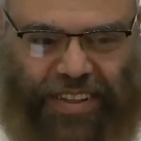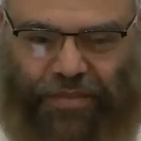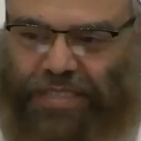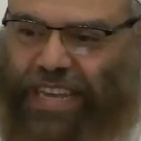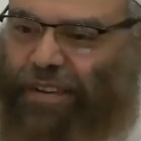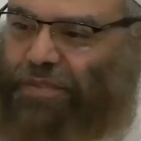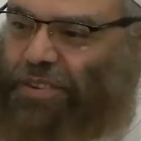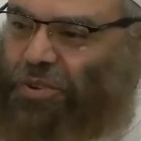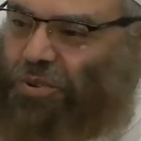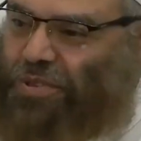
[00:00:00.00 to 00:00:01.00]
Right? If it's
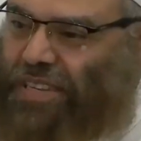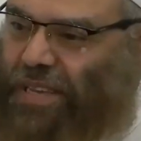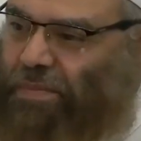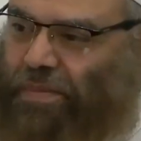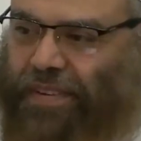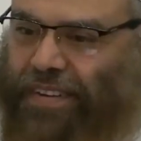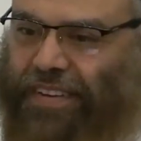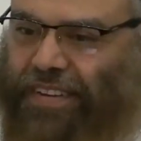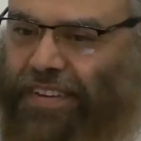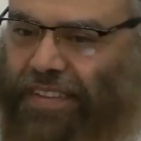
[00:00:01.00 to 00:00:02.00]
after you go to
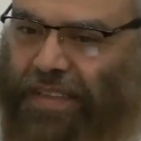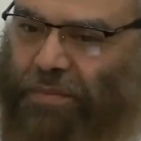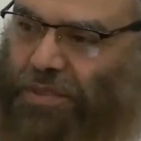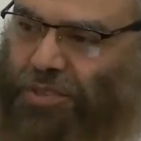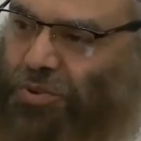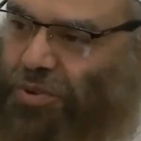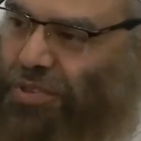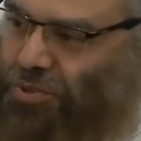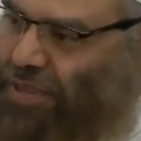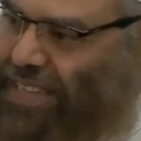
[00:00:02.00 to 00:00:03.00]
sleep, that means you
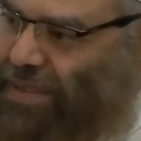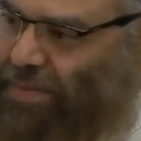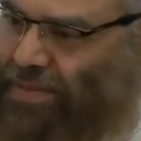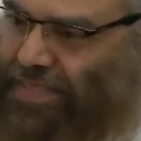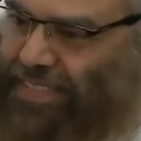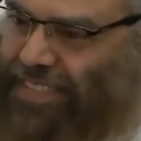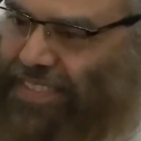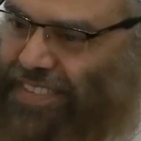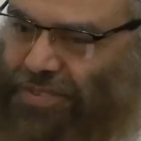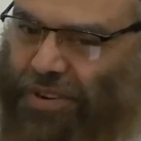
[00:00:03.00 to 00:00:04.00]
don't enjoy sleep.
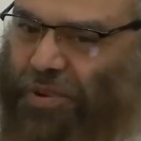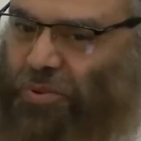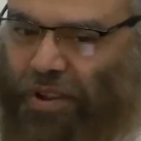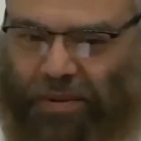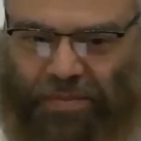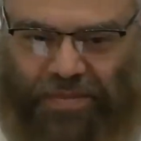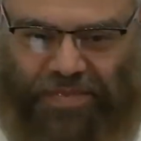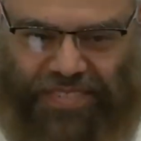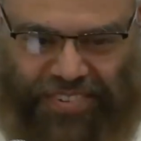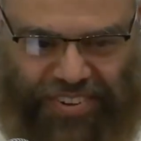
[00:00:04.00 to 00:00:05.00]
You already woke up,
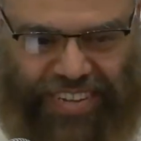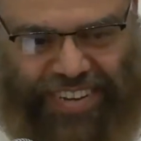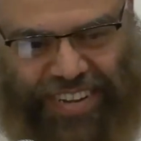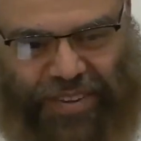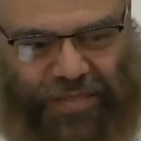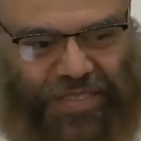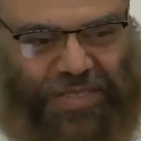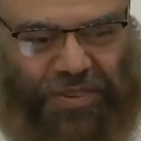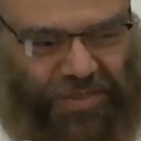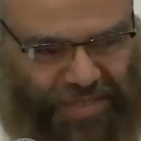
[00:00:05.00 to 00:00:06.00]
right? And if
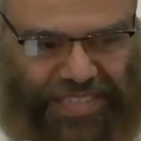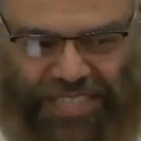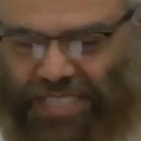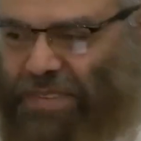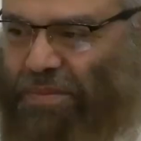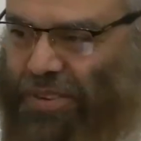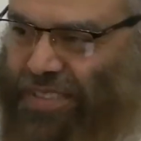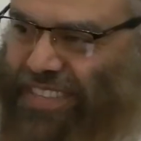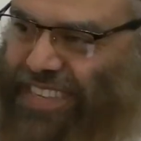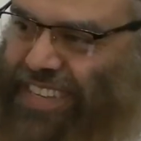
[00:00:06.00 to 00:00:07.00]
it's you, this is just something
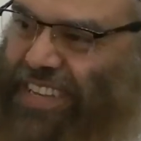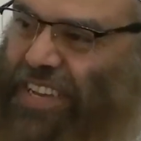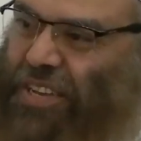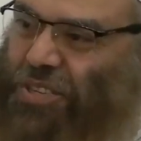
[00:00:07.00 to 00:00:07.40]
on the side.